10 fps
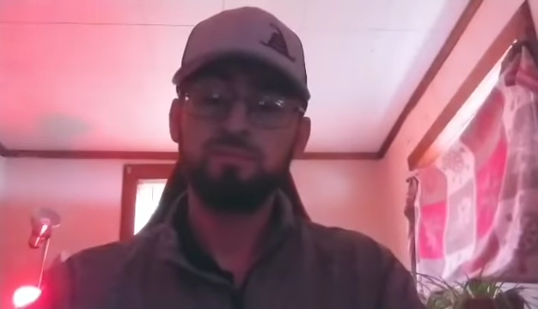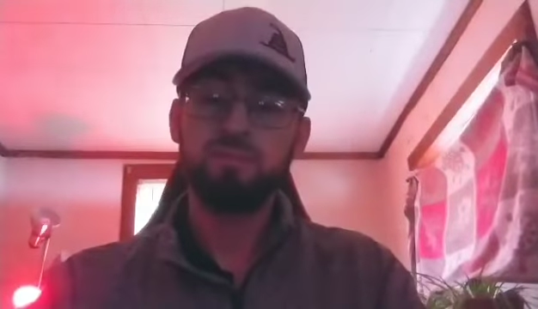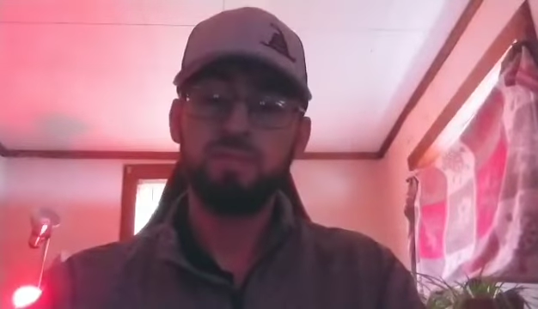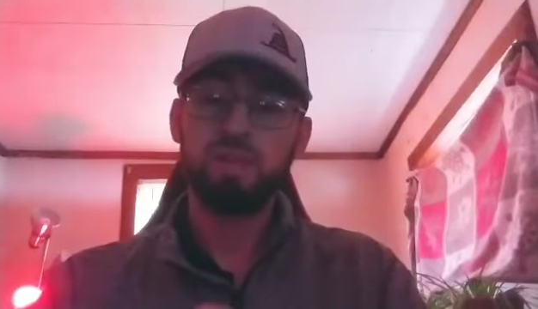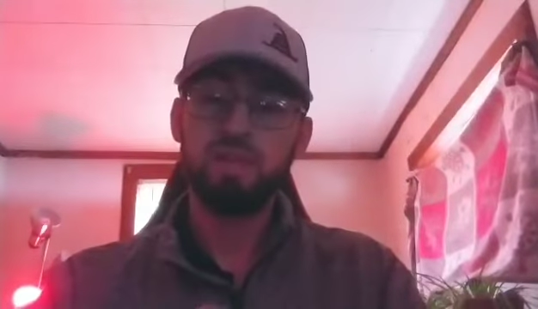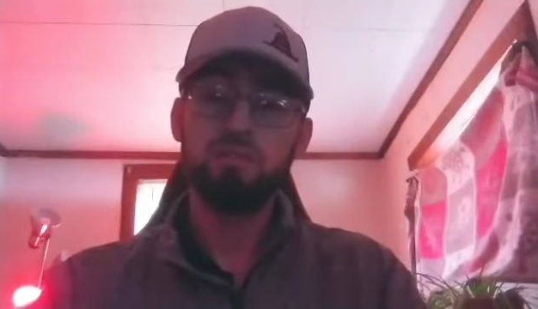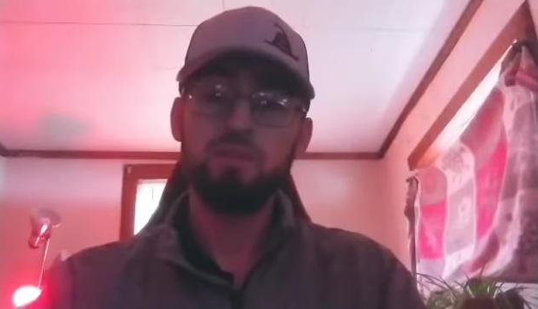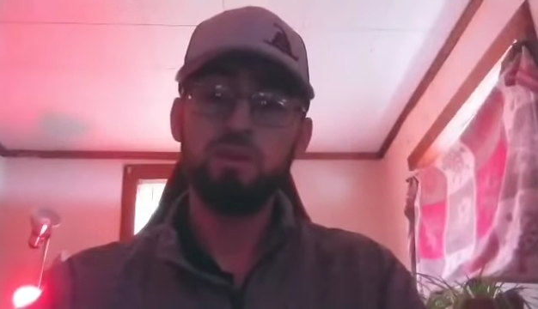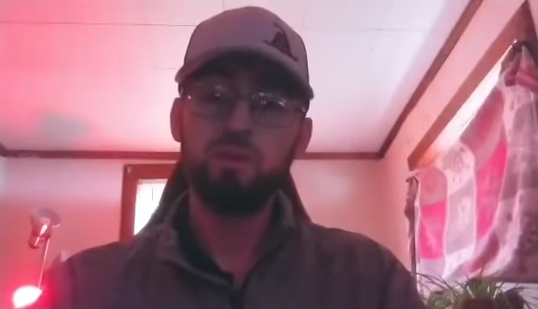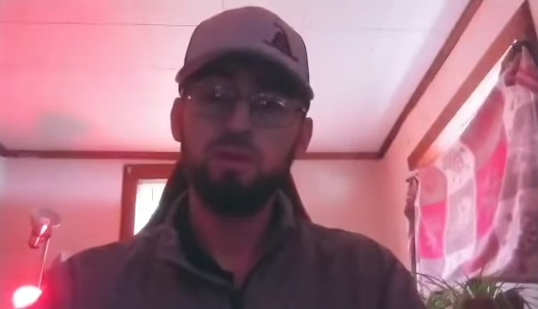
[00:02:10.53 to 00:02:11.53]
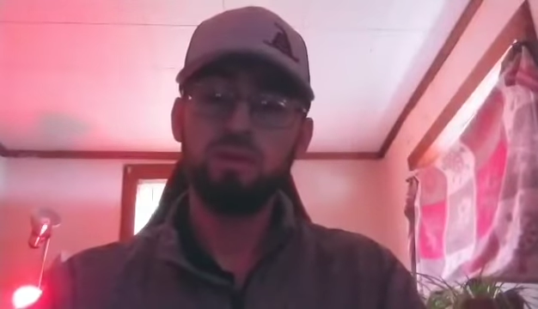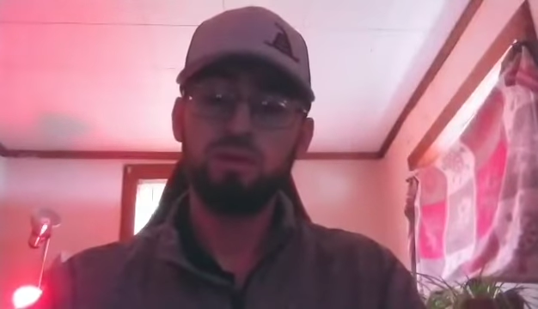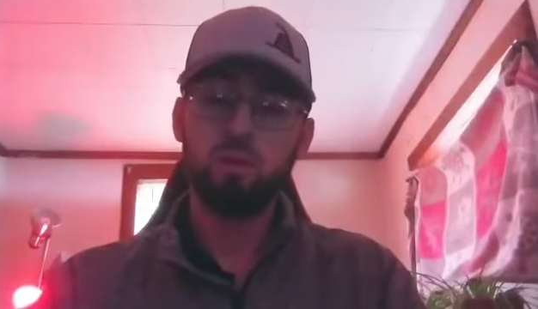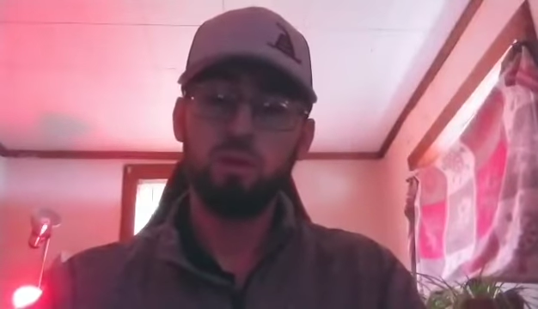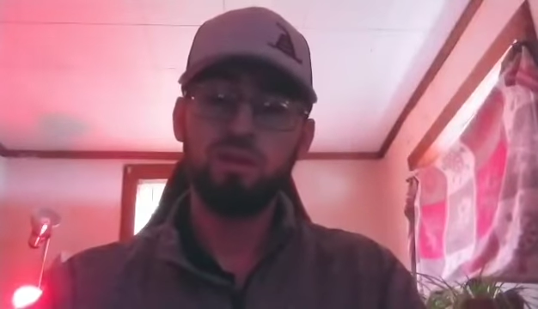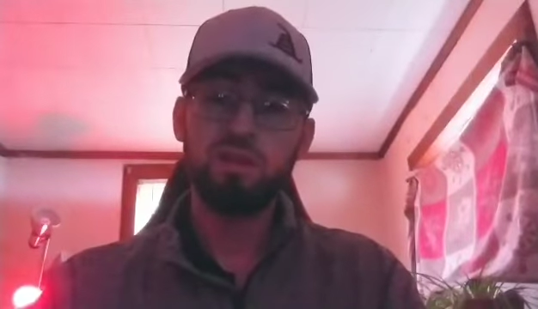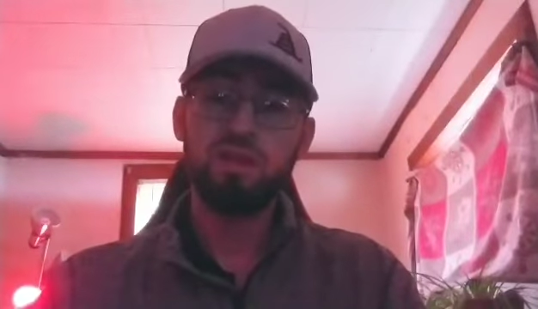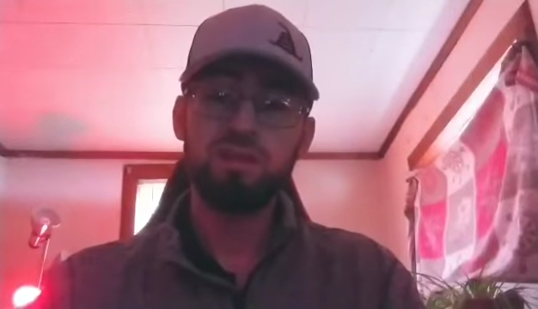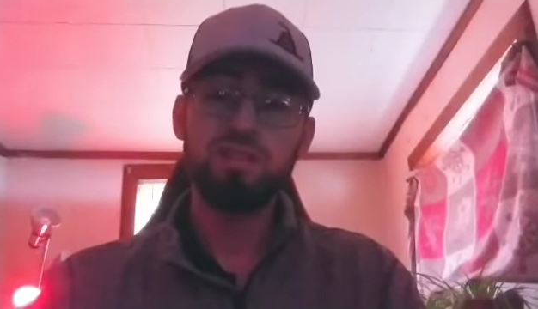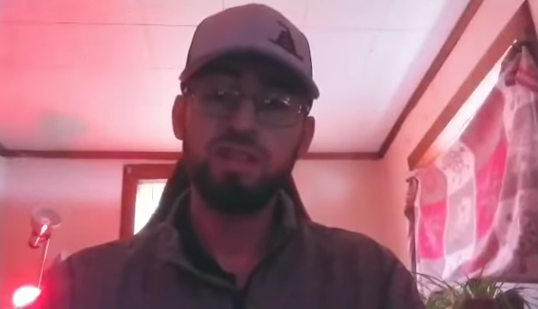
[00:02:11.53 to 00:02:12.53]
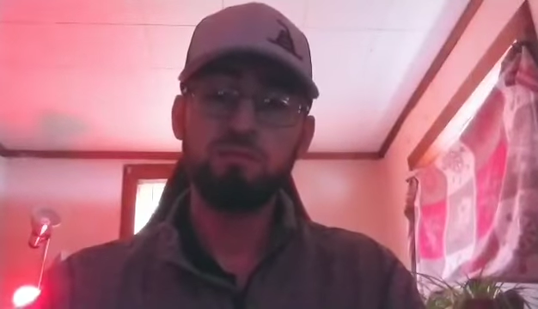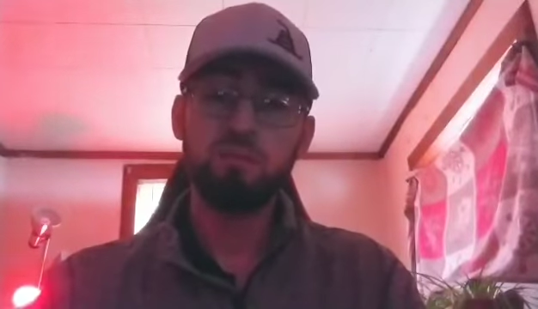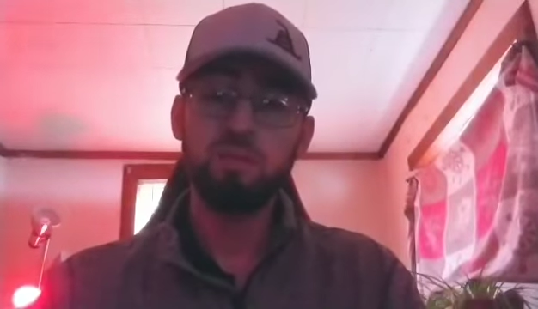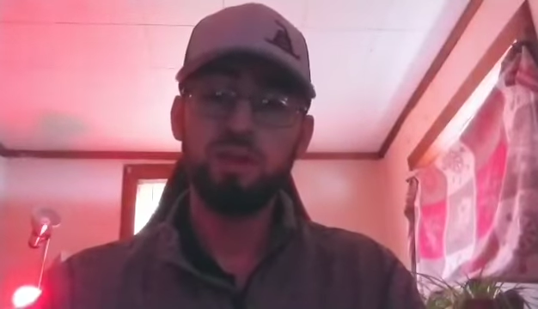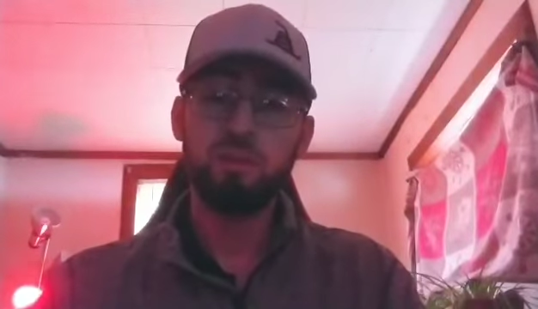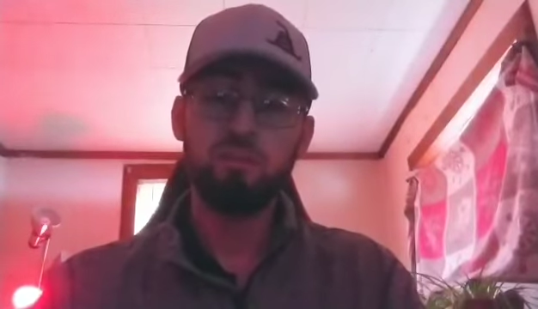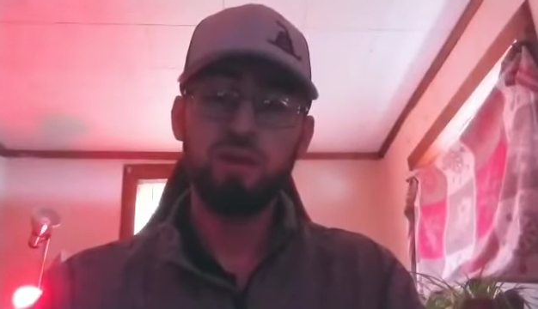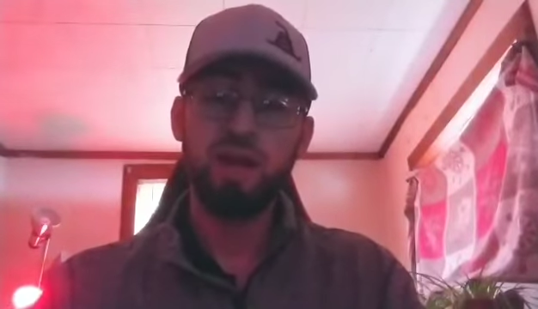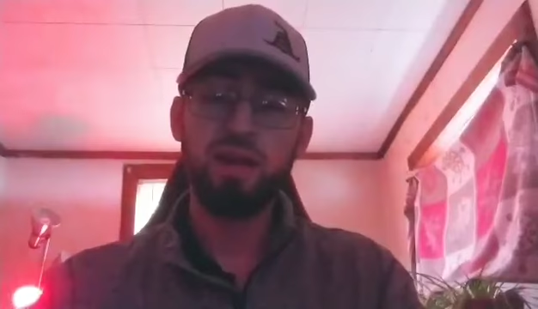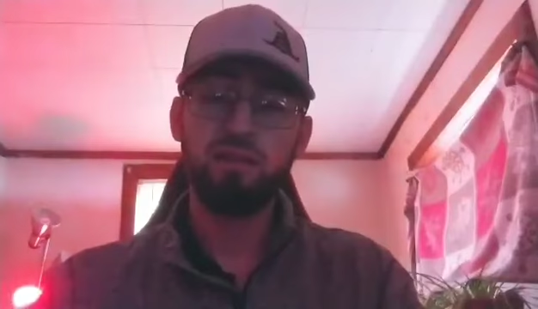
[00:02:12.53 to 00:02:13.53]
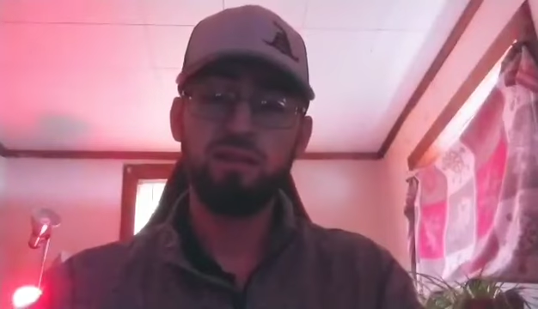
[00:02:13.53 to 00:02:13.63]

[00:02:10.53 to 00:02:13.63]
and let you know that the quality content will be coming back